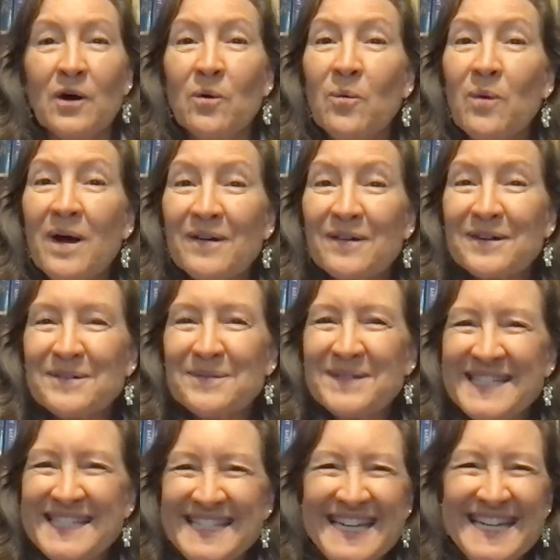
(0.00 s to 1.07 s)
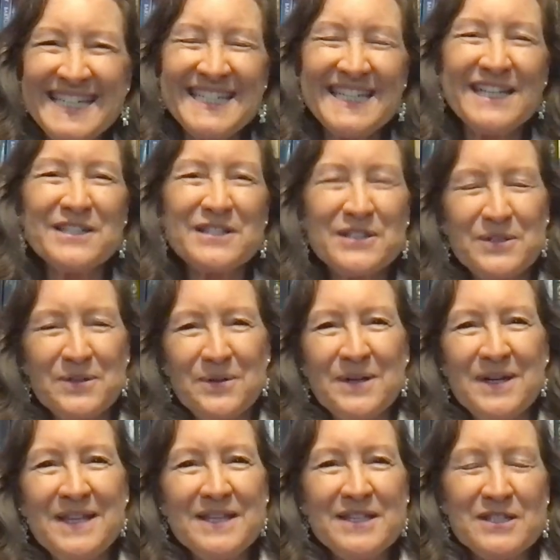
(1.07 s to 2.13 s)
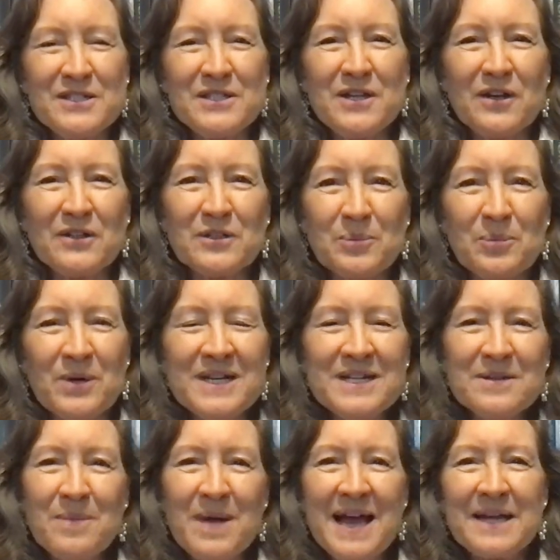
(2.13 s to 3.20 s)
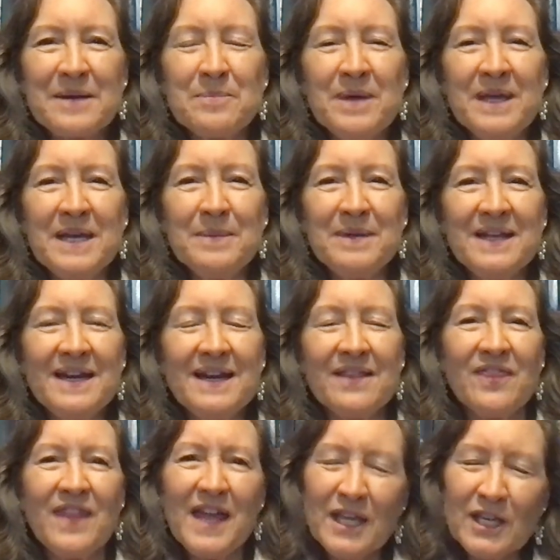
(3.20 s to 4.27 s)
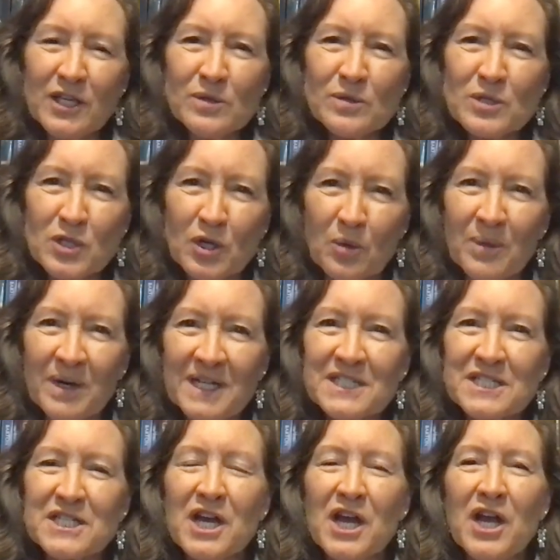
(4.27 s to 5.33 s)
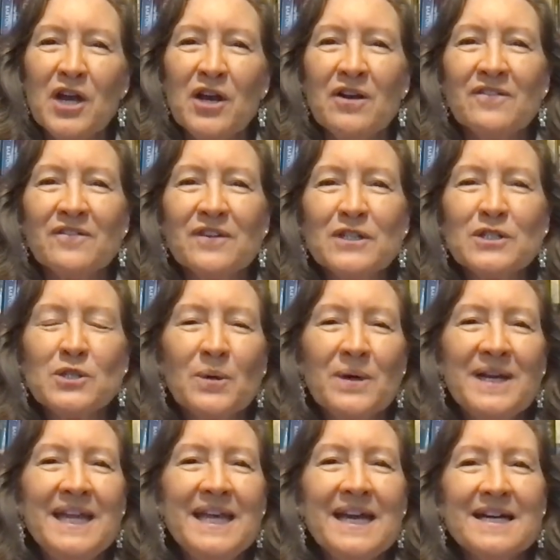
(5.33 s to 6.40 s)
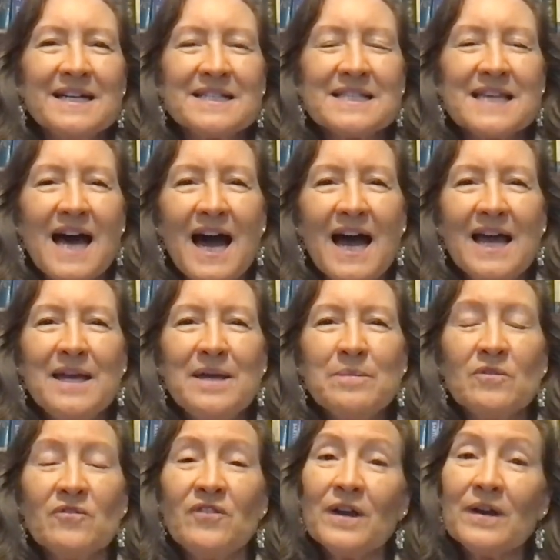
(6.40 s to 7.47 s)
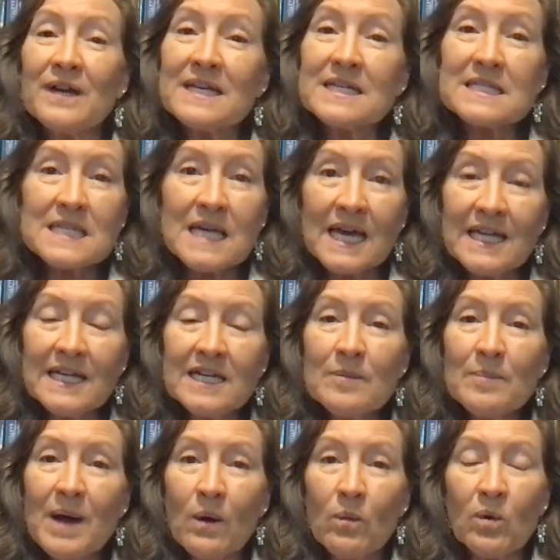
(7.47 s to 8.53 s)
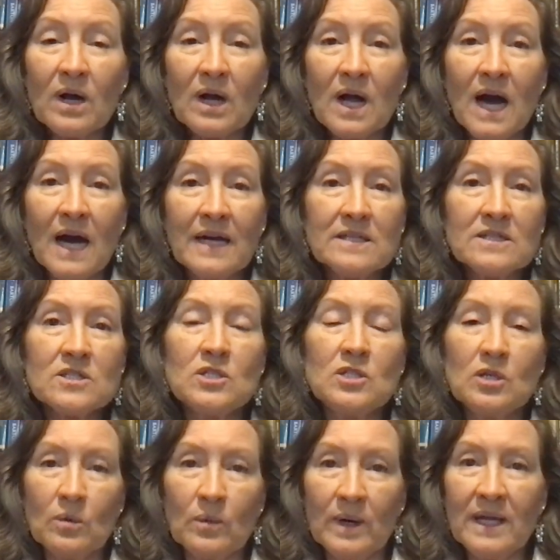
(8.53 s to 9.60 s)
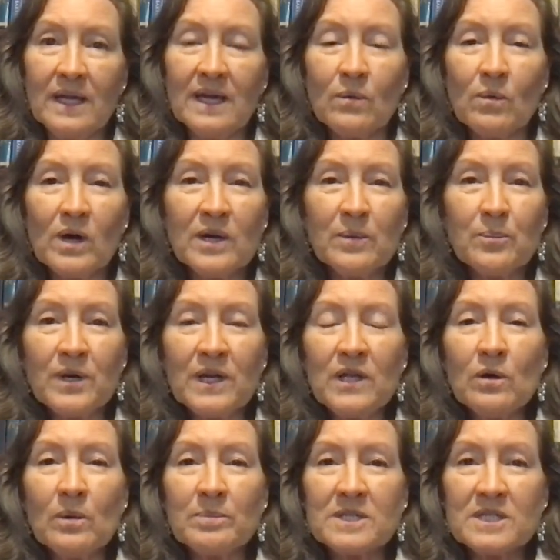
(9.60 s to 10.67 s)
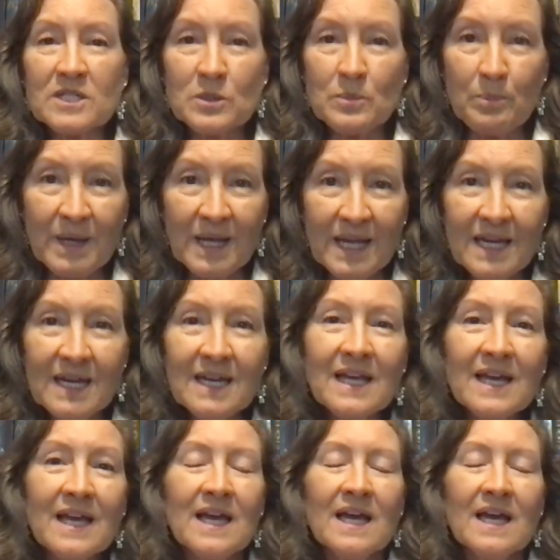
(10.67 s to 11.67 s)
Welcome to Teaching a Story. This is Dr. Brenda MacMenamin. Thank you so much for joining us. I'm very excited about what God is doing. I want to bring you up to speed,